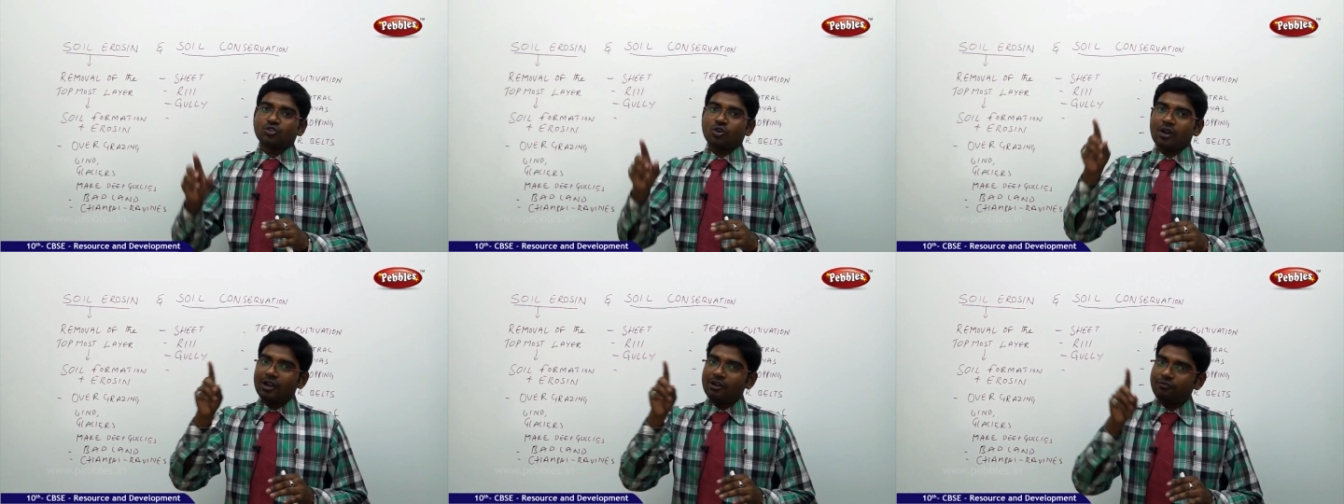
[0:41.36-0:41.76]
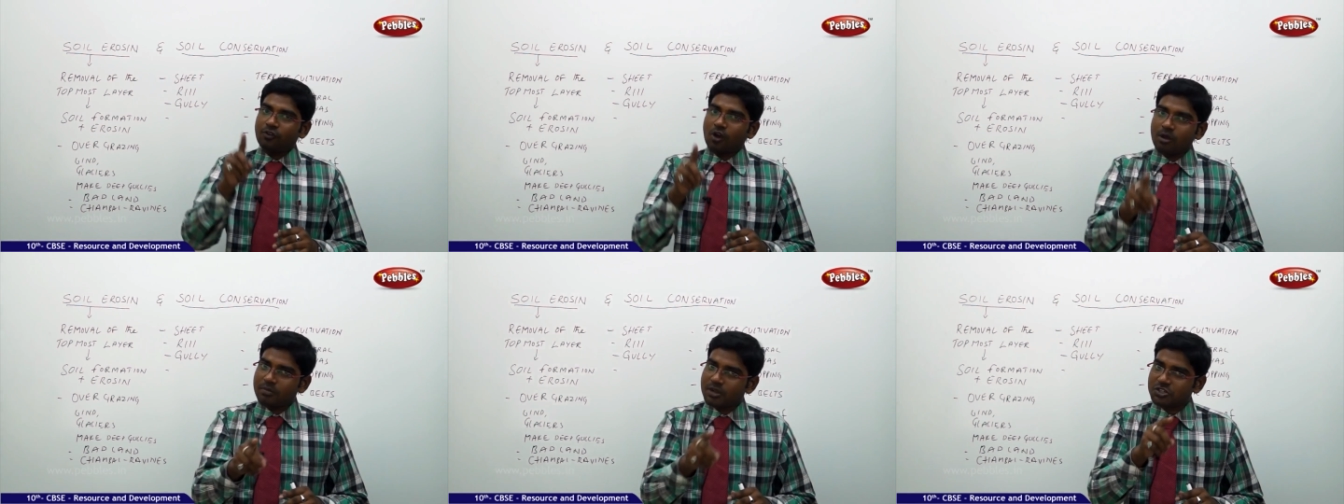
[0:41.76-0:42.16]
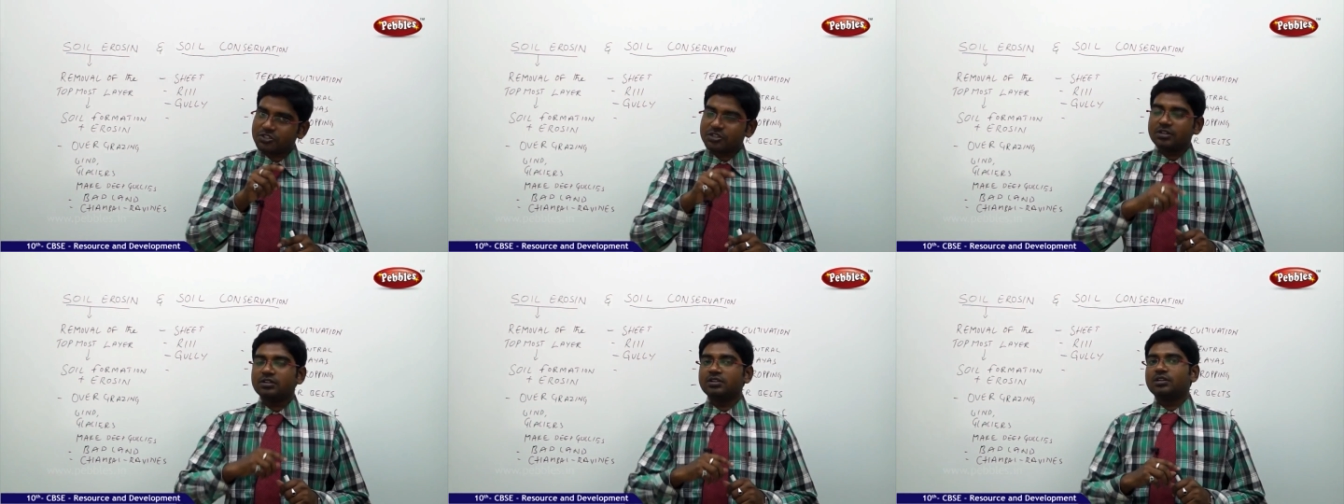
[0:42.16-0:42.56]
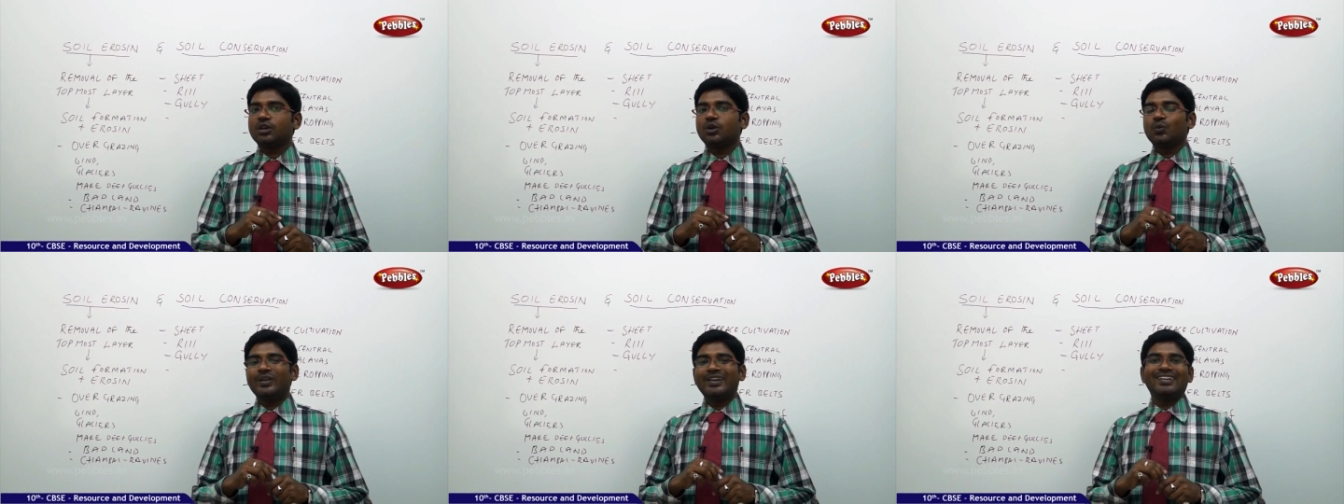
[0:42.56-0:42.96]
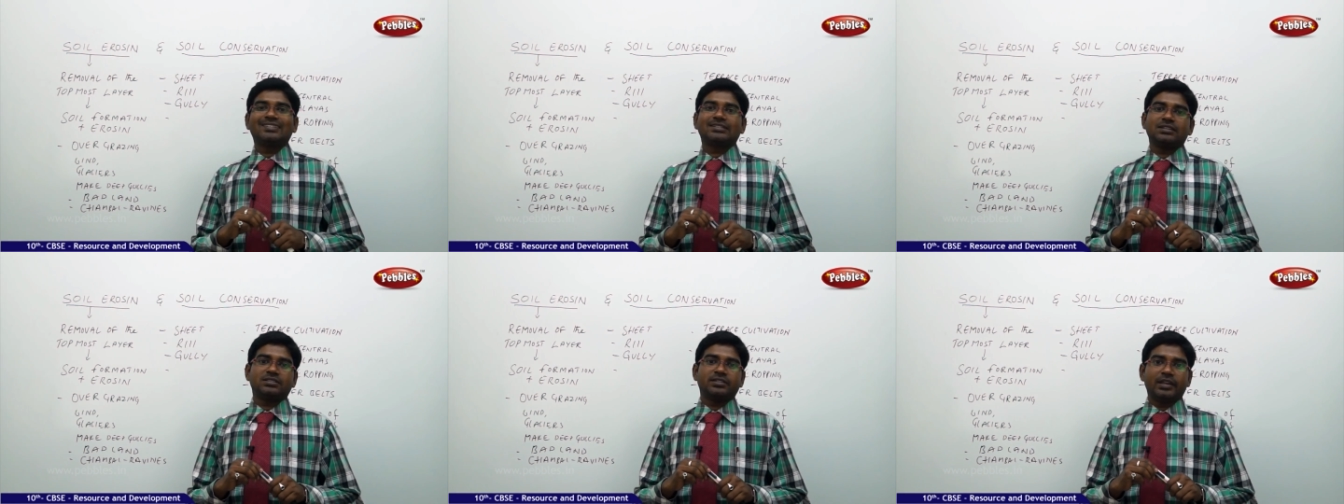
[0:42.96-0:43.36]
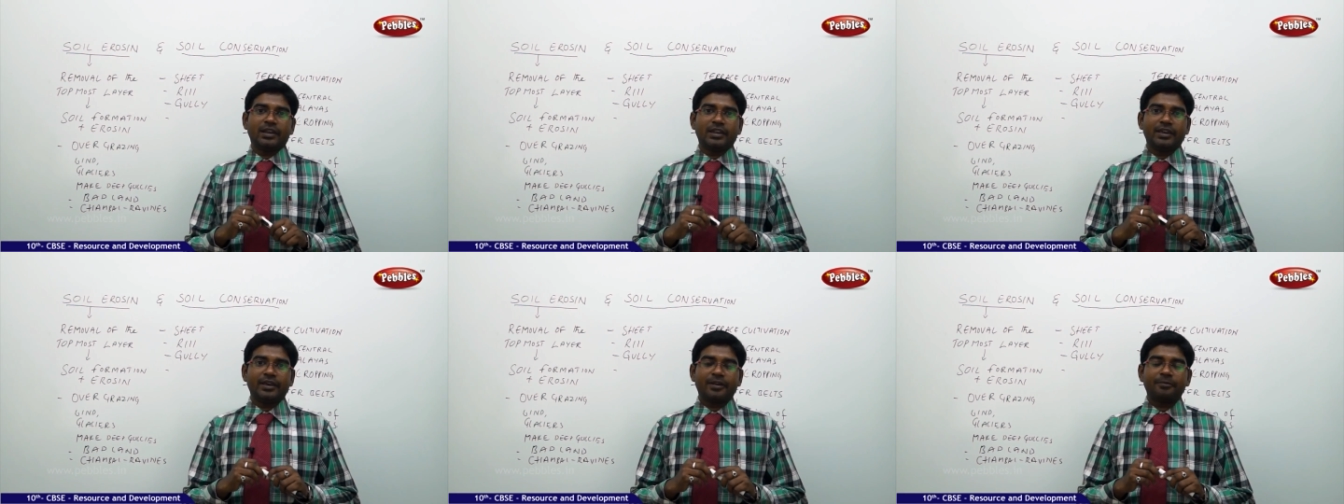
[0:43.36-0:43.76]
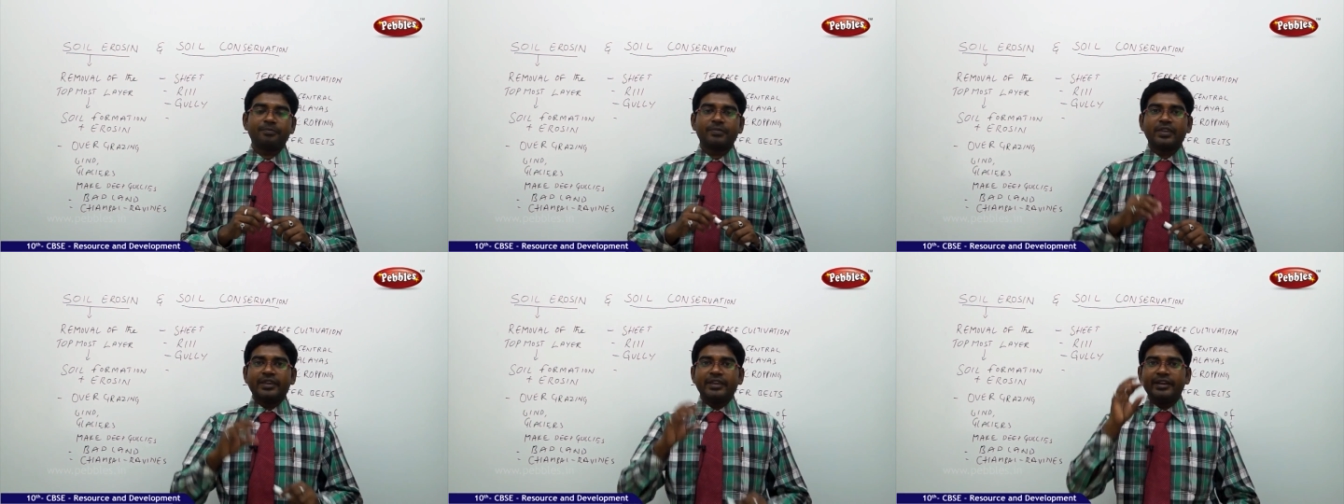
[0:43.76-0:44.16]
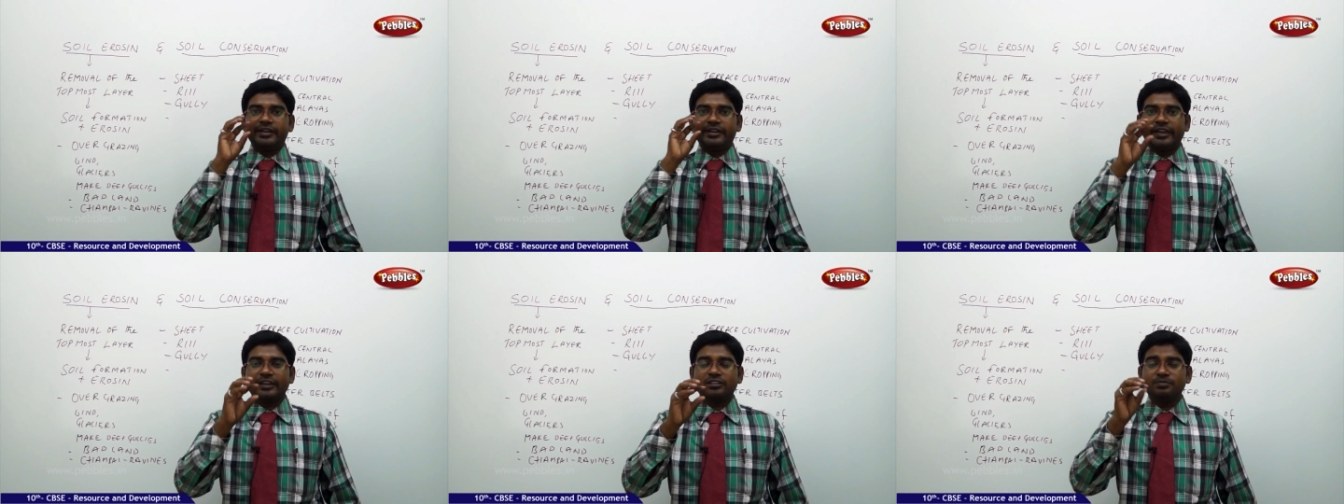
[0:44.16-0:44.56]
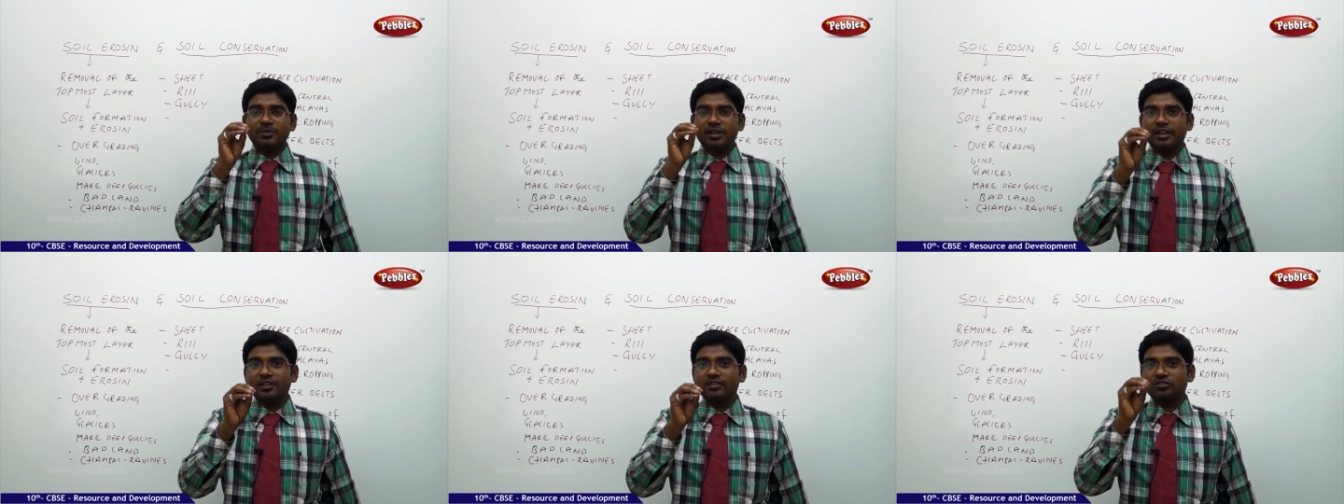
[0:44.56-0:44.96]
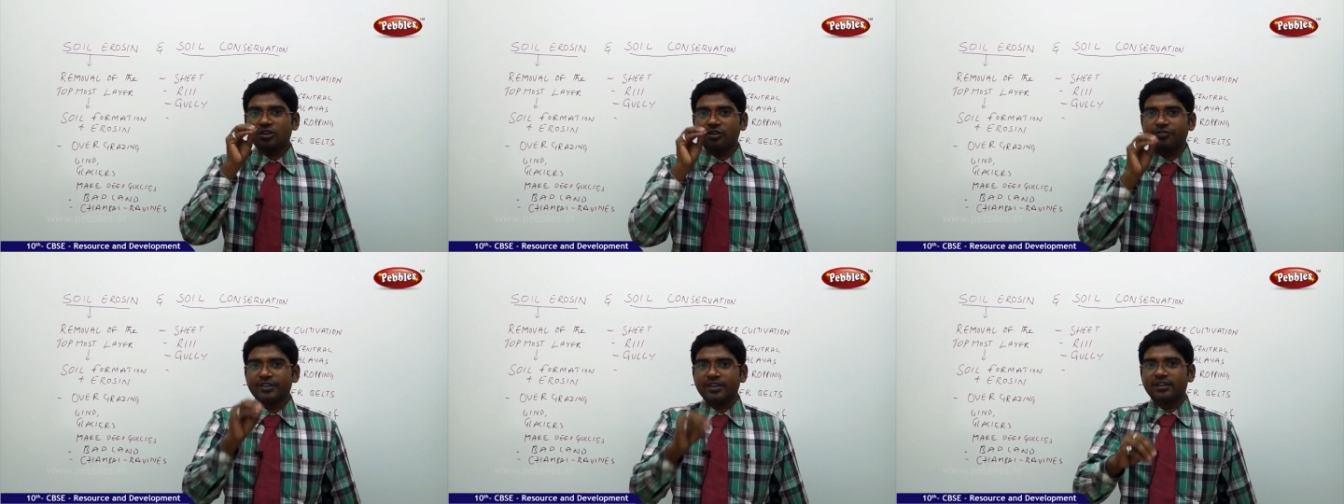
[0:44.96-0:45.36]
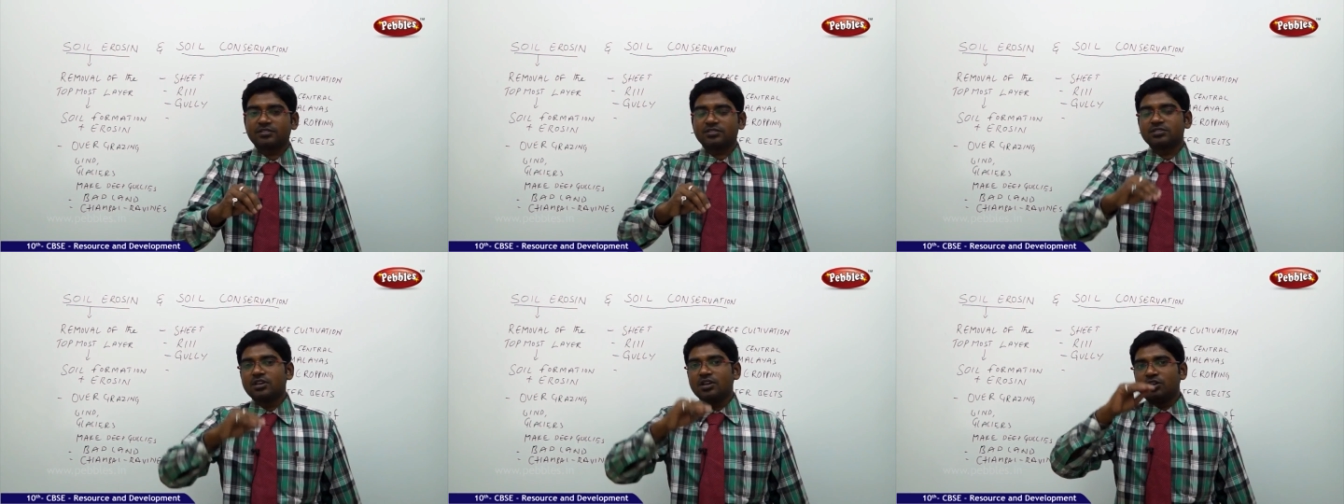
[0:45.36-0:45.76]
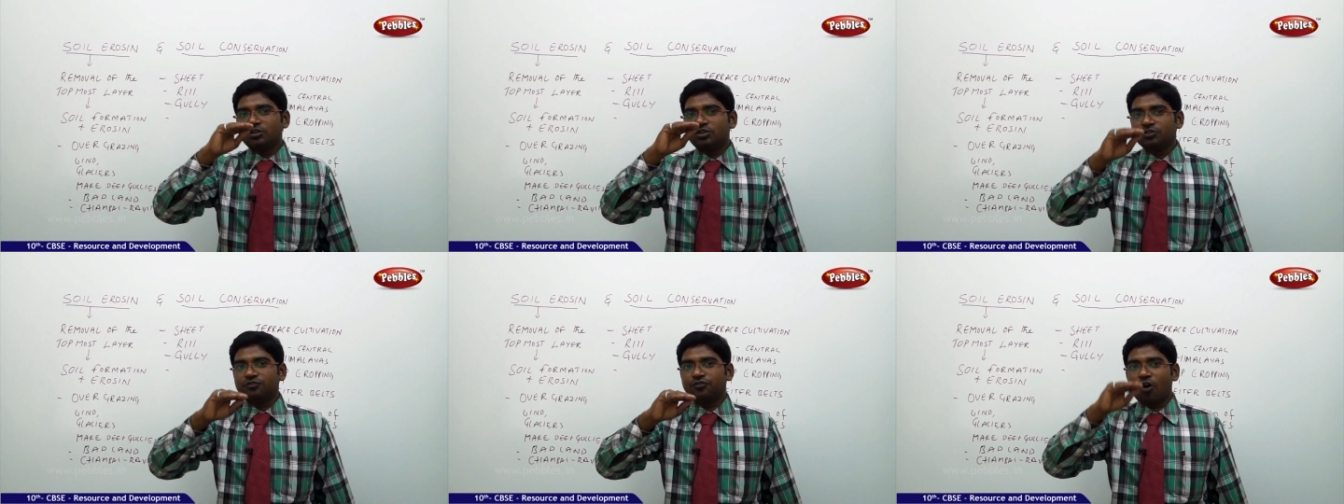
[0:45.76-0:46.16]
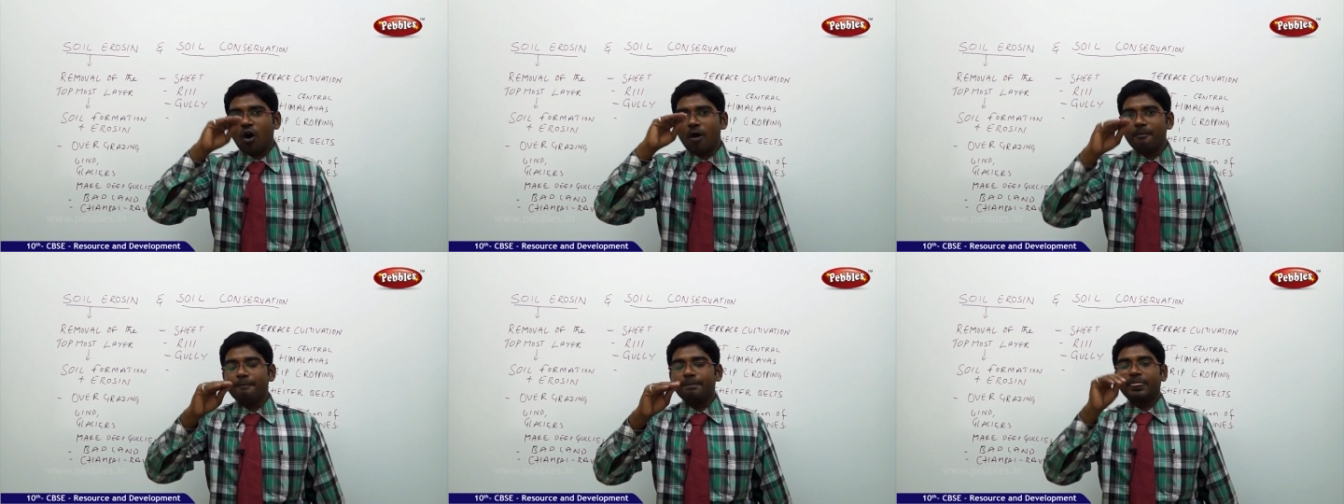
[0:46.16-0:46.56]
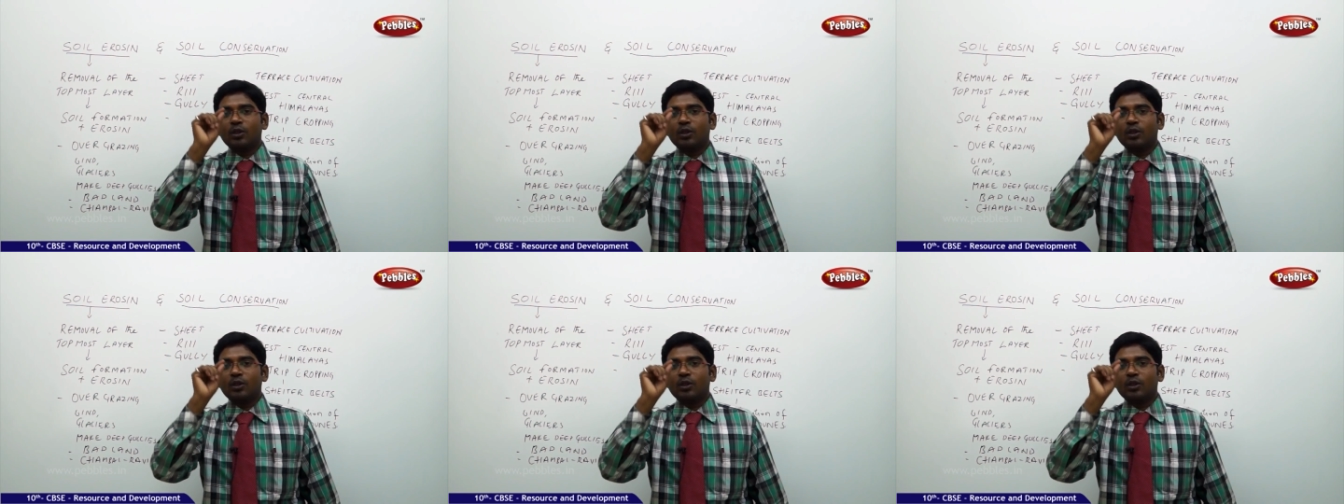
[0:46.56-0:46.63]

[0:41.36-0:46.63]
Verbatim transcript: Soil formation we discussed earlier it takes millions of years to form